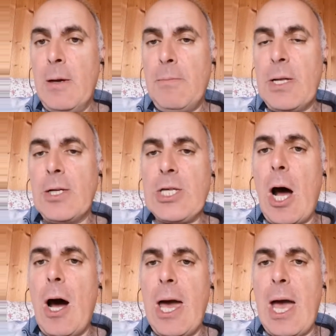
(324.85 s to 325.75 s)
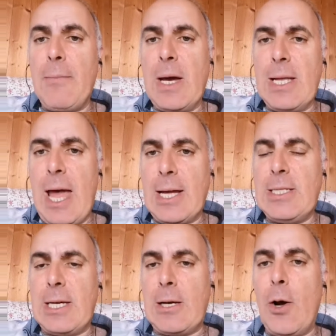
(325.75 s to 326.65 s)
But as I am
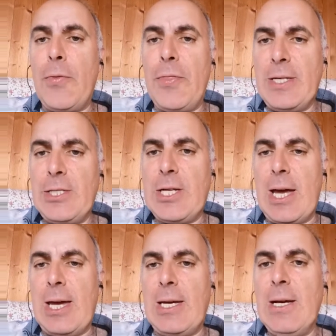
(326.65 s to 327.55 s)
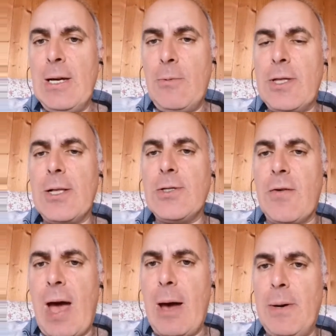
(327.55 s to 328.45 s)
connecting on this day with a lot of
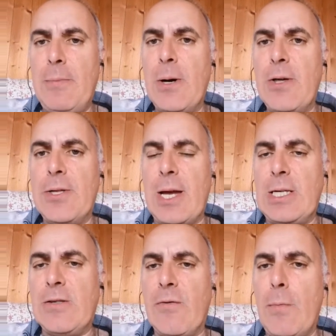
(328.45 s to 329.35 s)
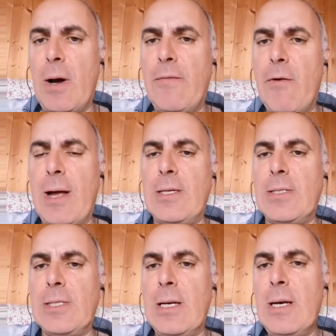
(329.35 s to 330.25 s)
happy birthdays from my friends,